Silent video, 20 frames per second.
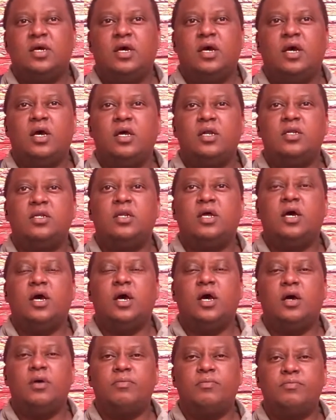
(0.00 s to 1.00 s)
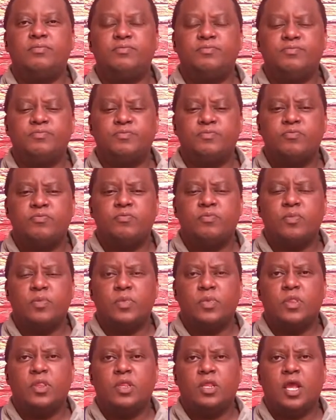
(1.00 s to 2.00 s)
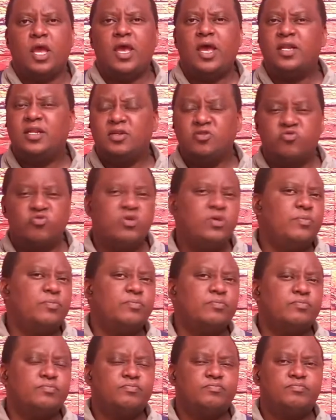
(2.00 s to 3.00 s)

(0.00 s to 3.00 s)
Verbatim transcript: And um, I had a dream.